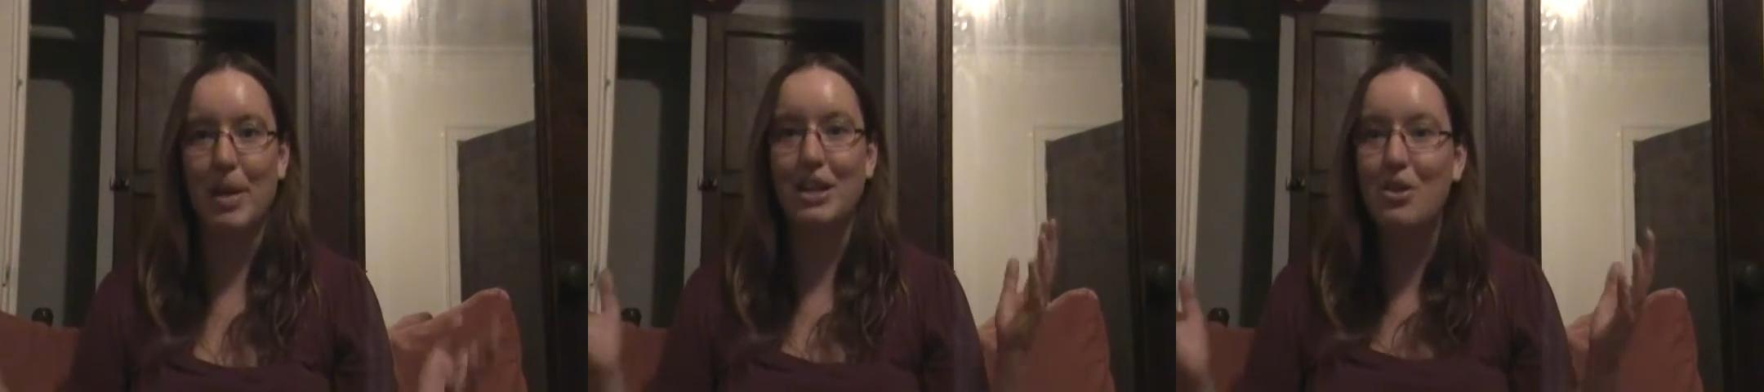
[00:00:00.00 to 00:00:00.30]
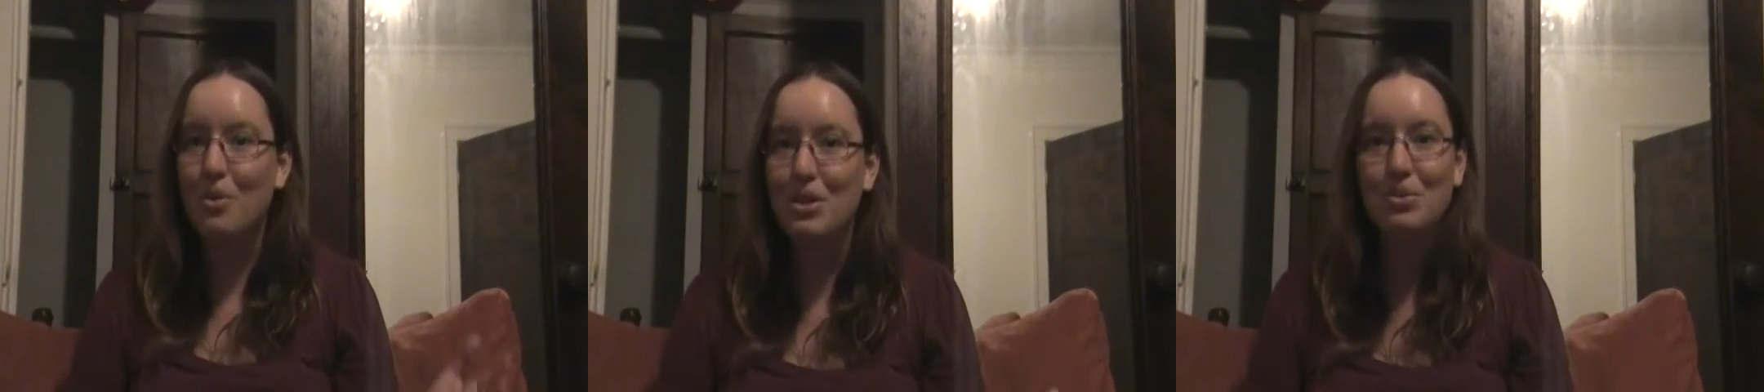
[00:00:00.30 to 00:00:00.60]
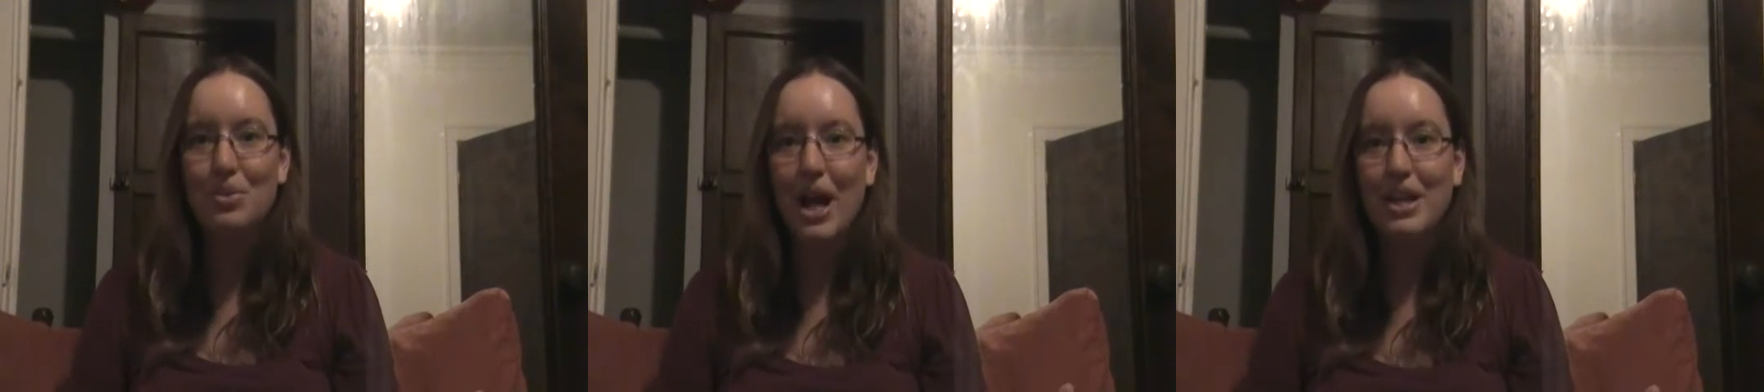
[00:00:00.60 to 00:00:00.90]
I know
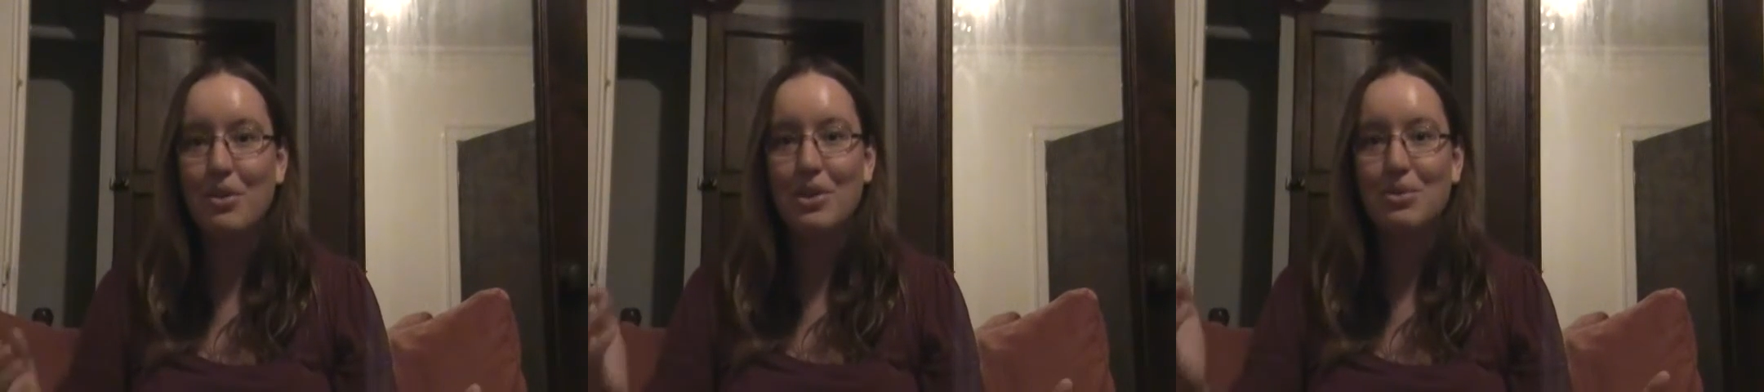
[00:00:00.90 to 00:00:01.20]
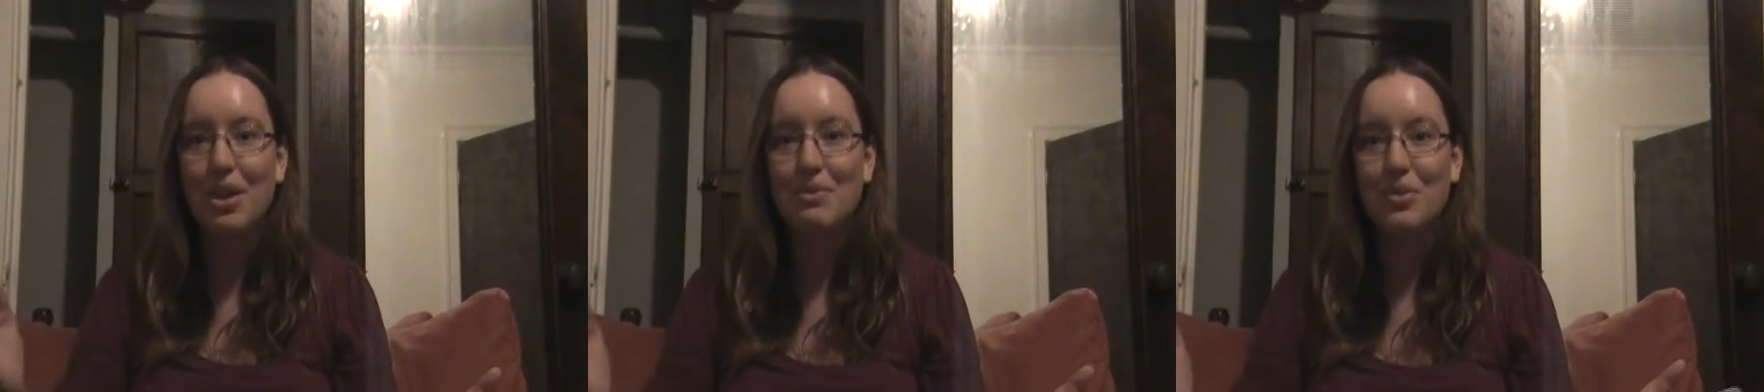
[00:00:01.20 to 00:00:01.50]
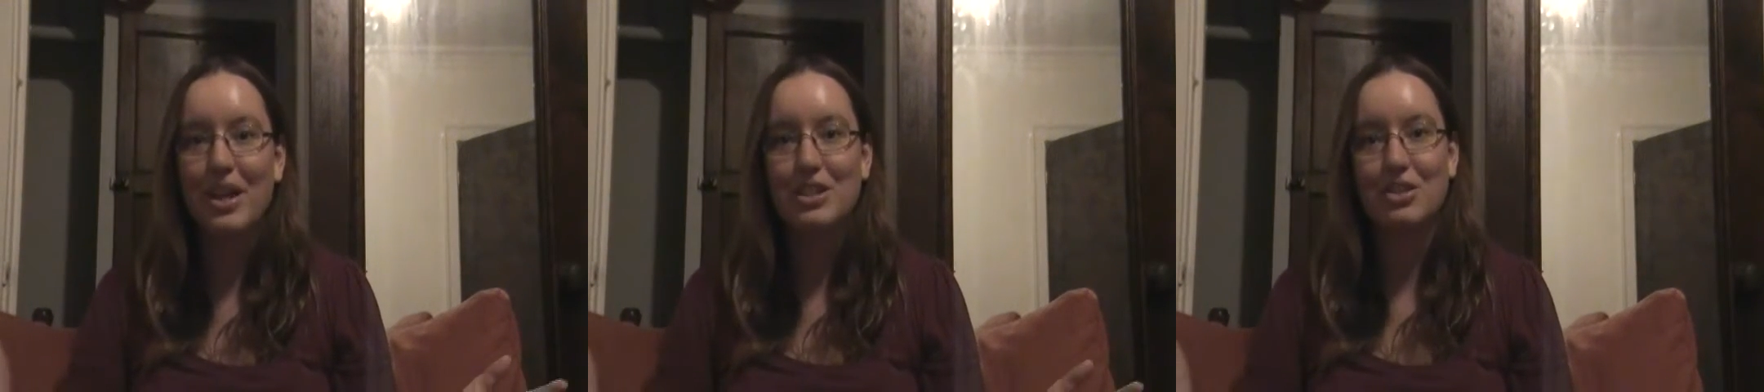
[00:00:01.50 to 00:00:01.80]
you loved
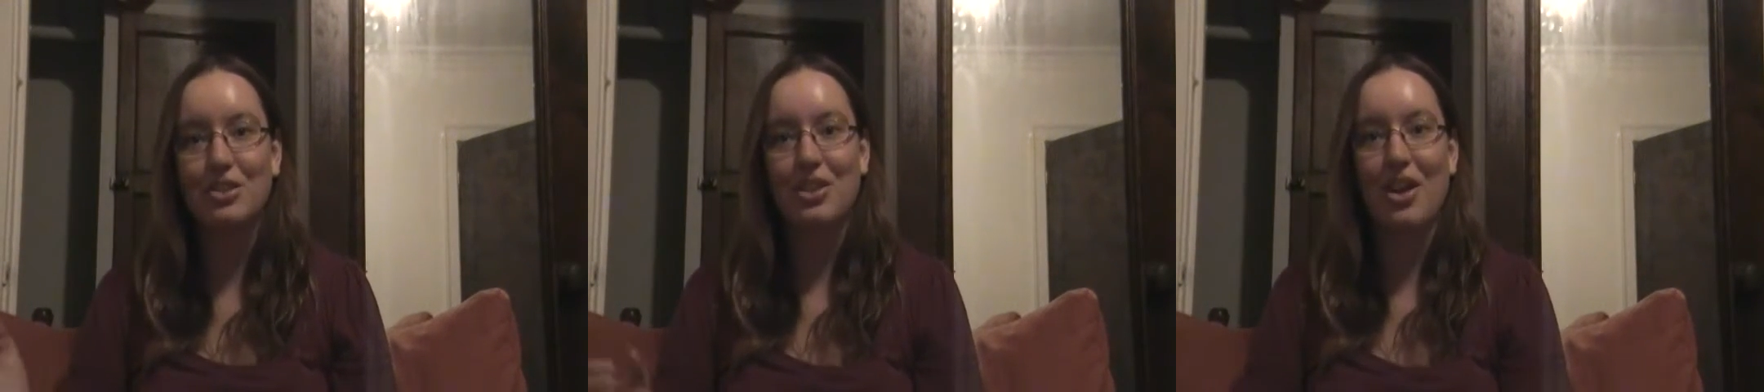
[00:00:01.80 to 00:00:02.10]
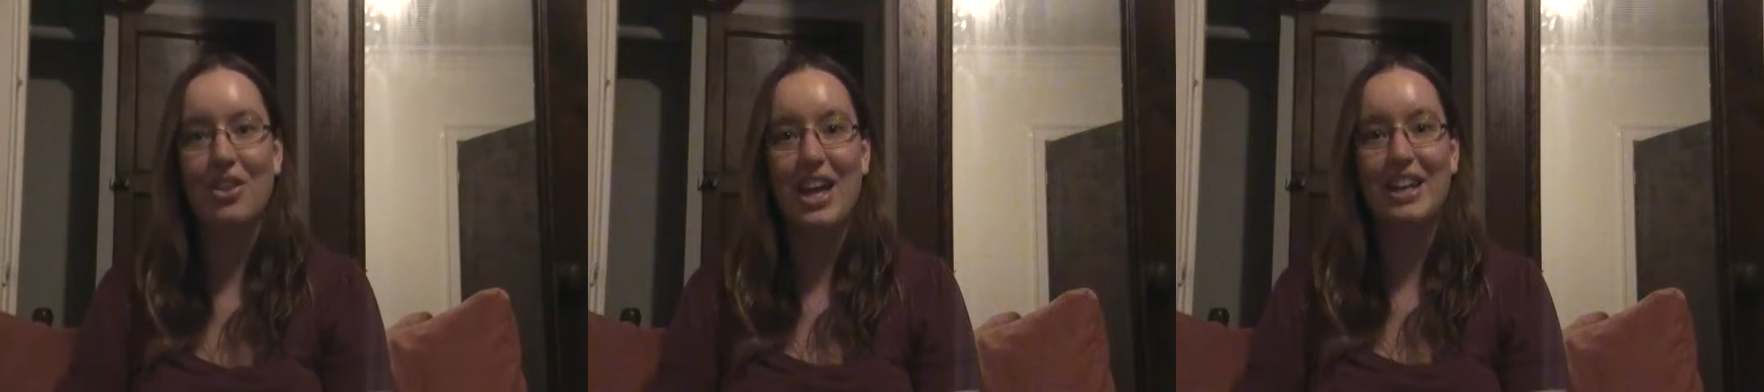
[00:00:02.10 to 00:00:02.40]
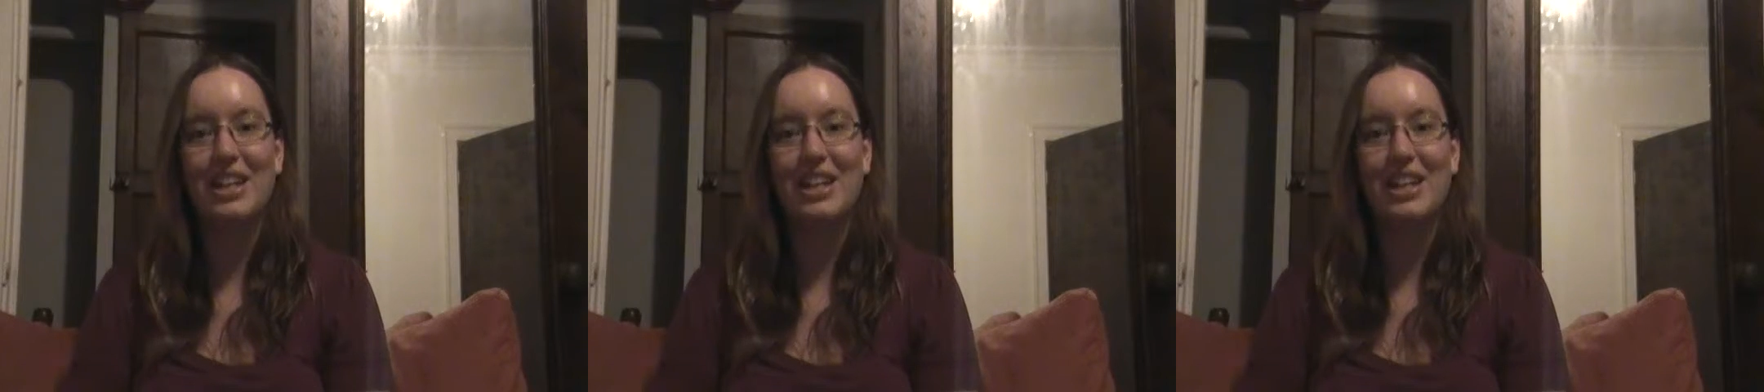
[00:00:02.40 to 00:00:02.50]
Rachel and all that,